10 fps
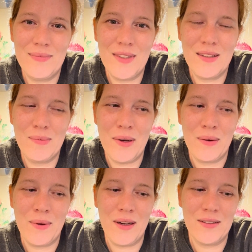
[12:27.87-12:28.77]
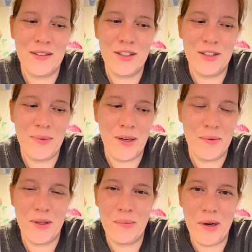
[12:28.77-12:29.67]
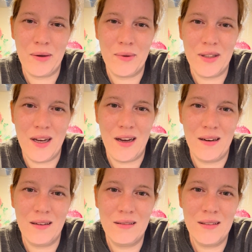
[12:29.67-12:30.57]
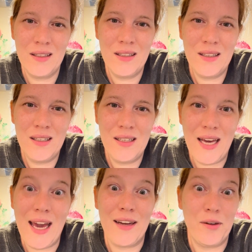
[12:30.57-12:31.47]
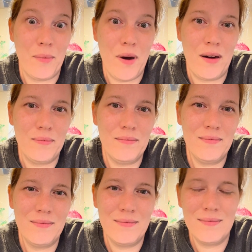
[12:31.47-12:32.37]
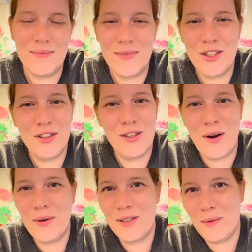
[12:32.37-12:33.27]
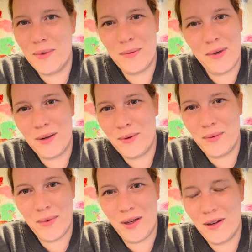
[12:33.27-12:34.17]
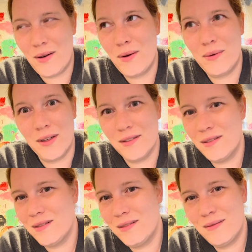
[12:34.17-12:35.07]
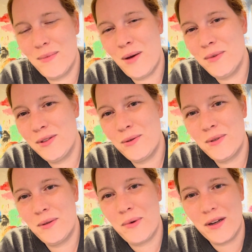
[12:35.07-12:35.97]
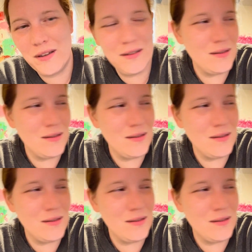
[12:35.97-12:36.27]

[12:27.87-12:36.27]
It's been a while since she's been up to the park with Dad and Mom. She's always up at the park with me, always. Mom, let's go to the park.